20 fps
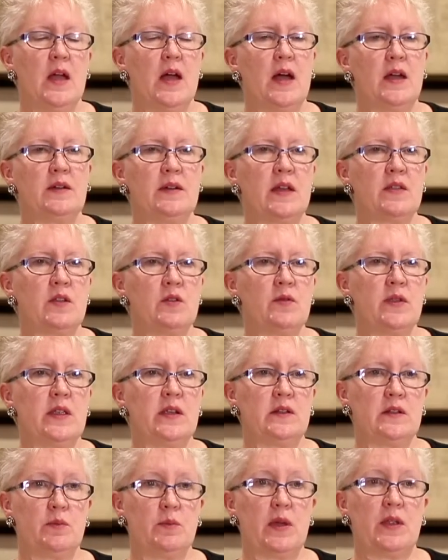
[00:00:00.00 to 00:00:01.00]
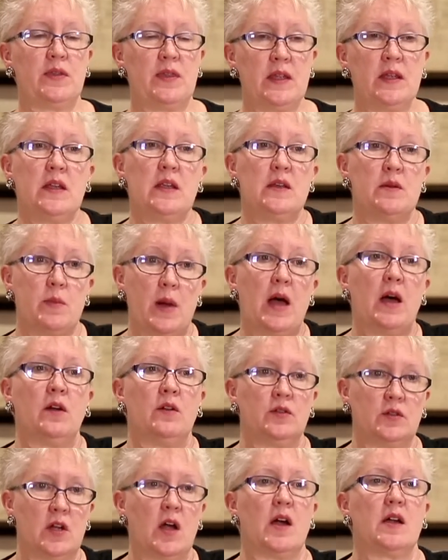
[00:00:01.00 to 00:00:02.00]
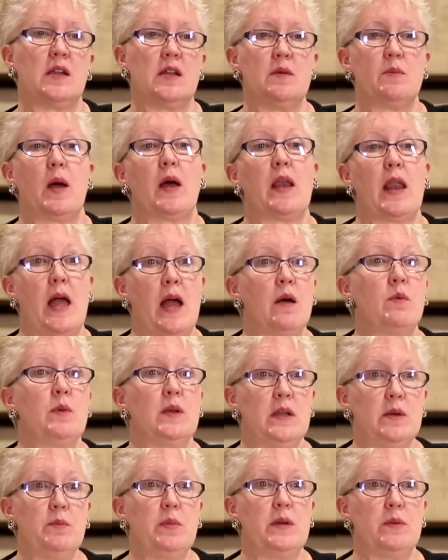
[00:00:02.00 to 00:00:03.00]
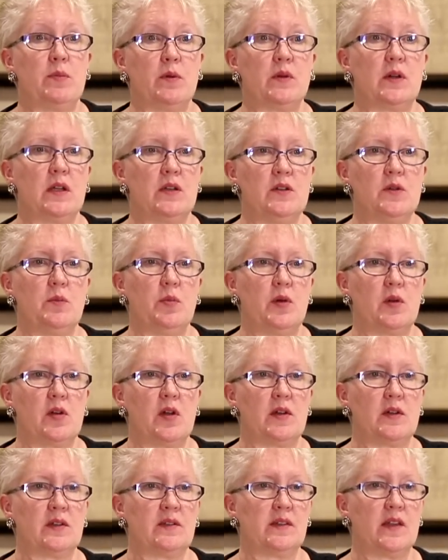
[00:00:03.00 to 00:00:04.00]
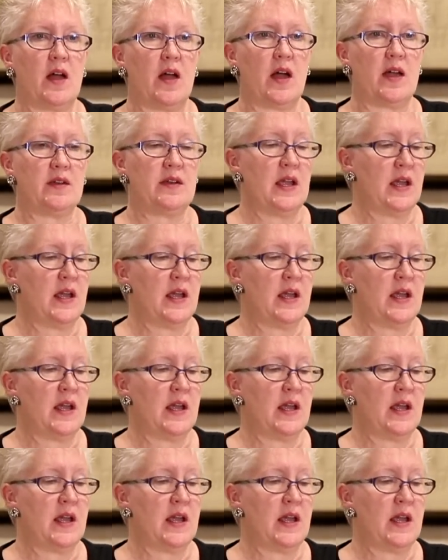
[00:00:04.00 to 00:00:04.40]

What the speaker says: Another thing to be thinking about, talking about how many people can you put on a side,